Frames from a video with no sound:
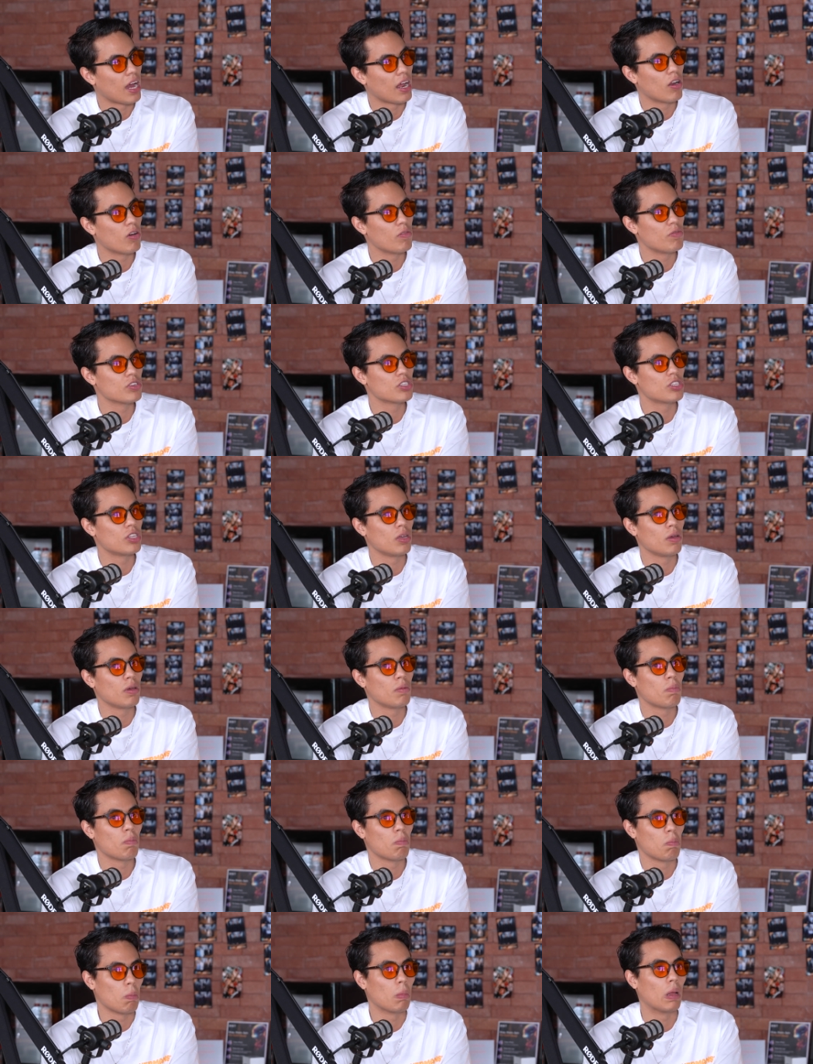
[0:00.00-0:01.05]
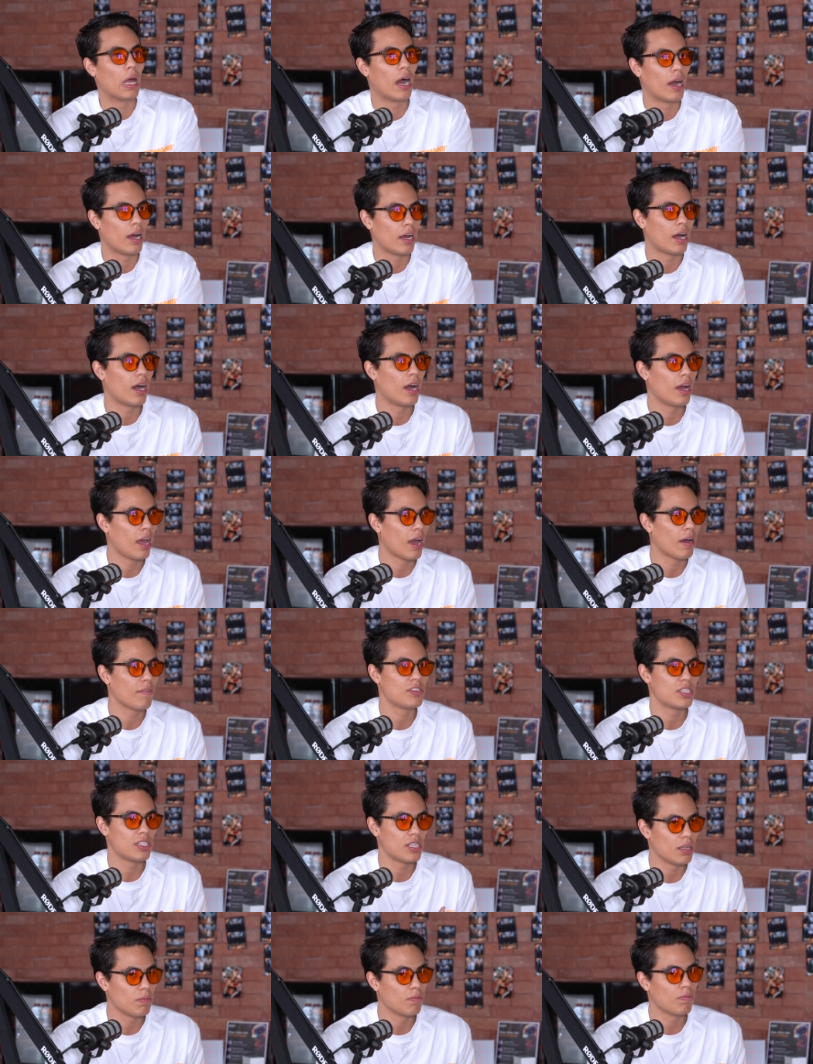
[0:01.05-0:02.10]
And obviously, I have
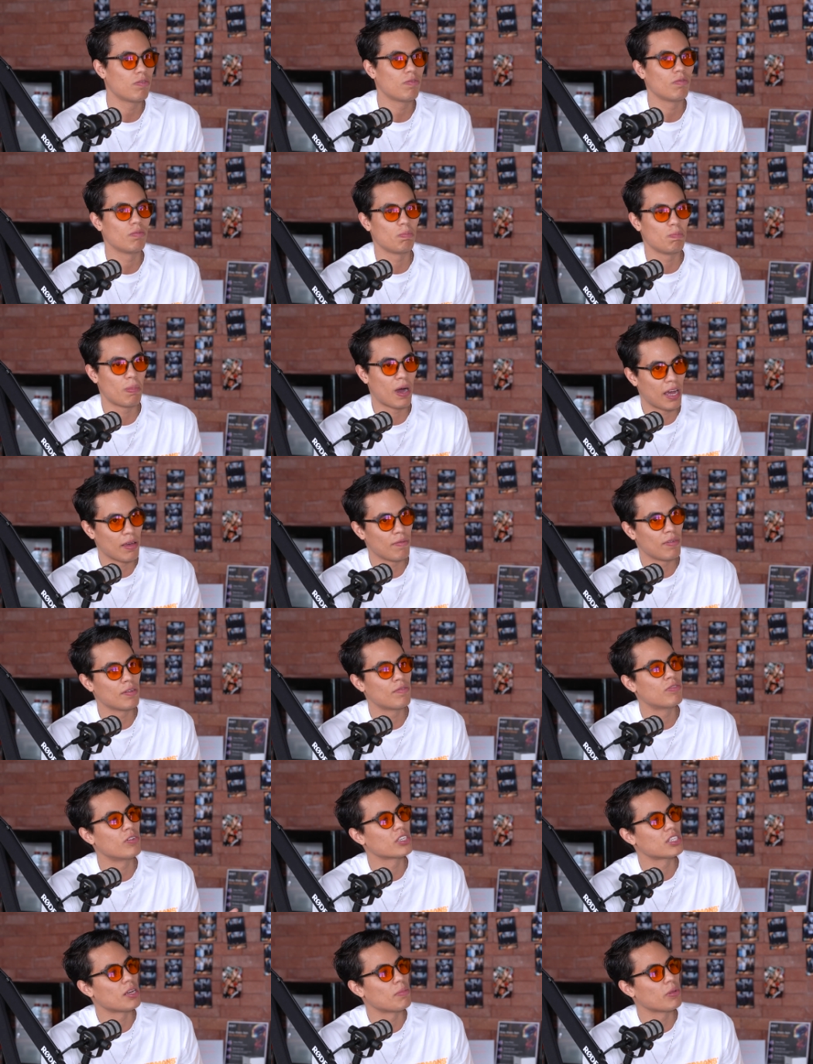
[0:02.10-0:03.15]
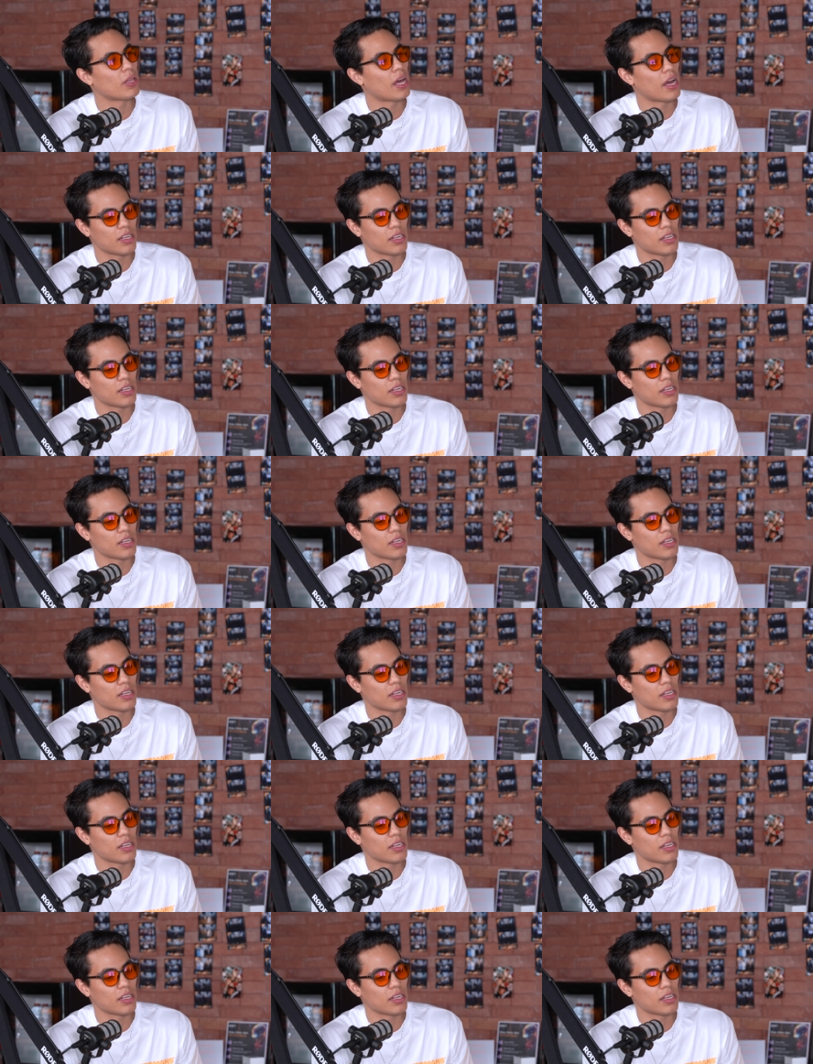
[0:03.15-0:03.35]
seen Bybit, for example, that